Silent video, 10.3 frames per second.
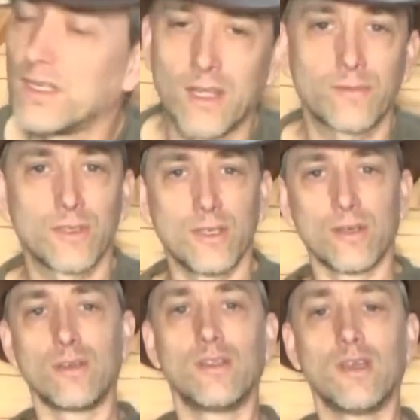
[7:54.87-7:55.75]

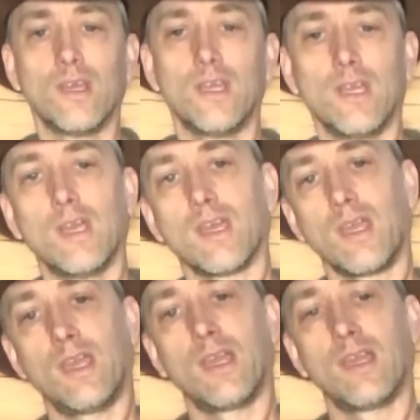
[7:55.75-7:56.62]
afternoon,
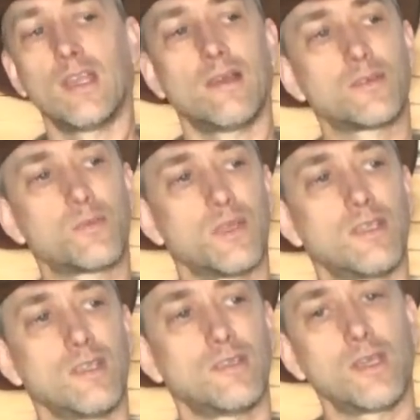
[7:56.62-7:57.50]
and I
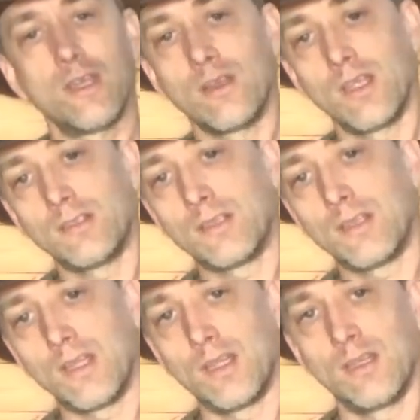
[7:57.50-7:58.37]
spent the entire day
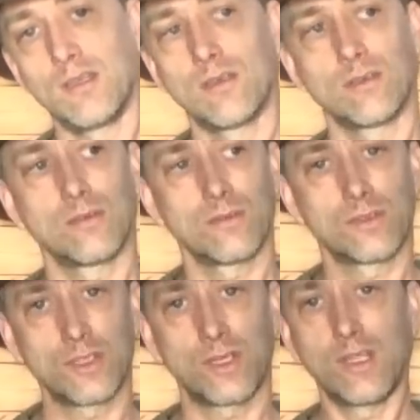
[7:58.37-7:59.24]
today
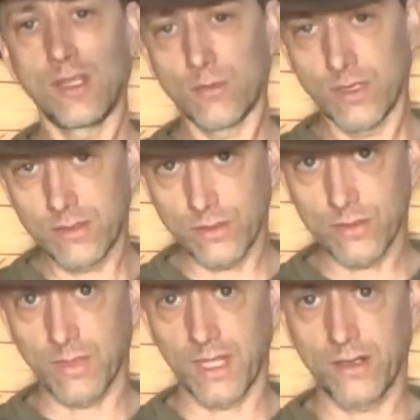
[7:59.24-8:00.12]
studying and
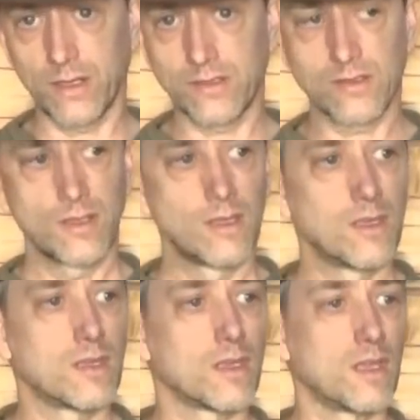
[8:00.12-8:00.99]
researching batteries,
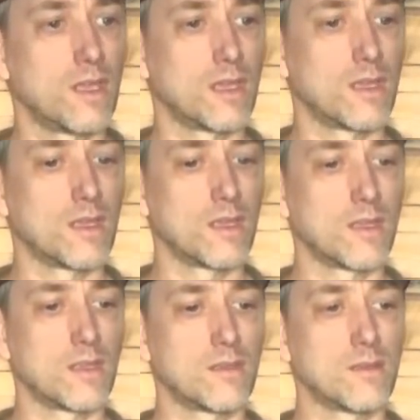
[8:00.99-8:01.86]

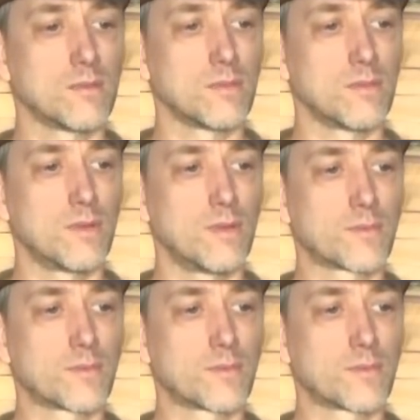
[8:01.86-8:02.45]
and I've